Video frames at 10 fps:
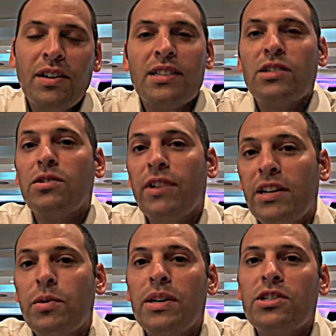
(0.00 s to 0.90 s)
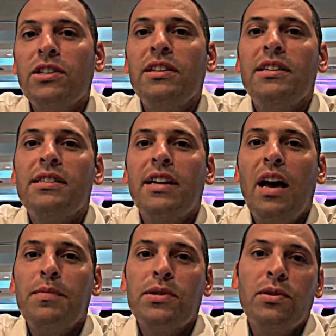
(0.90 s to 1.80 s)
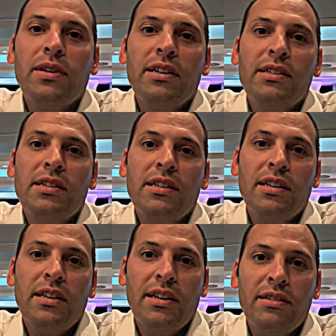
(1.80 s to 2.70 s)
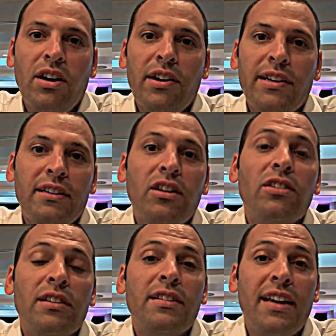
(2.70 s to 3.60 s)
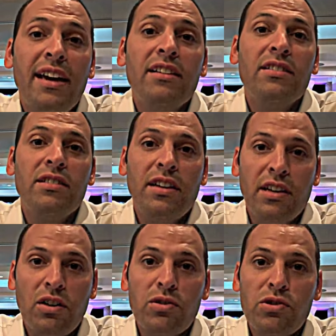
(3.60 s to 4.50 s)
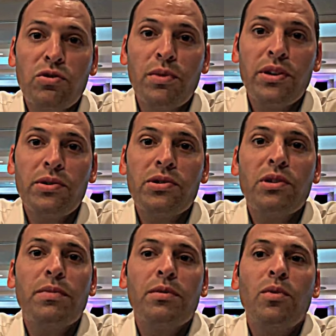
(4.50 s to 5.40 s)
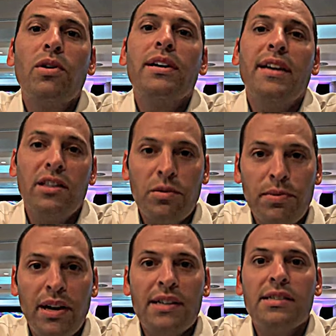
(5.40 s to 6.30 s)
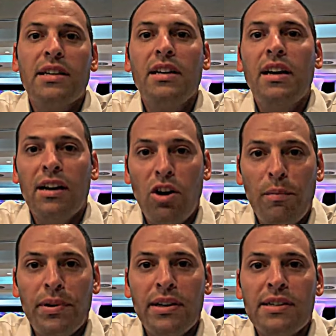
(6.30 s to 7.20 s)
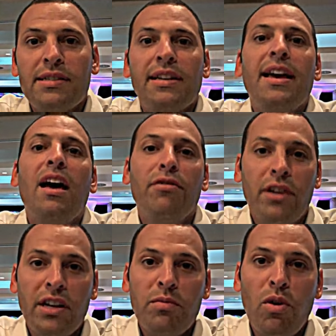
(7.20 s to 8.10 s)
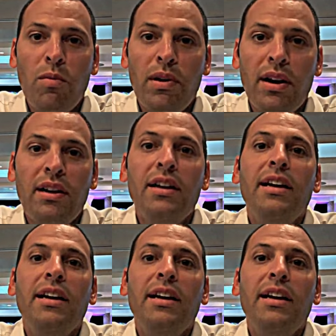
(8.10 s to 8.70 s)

Okay, so great question. It's an app store that's targeted not at the end consumer user, but more at enterprise companies that have Click Mobile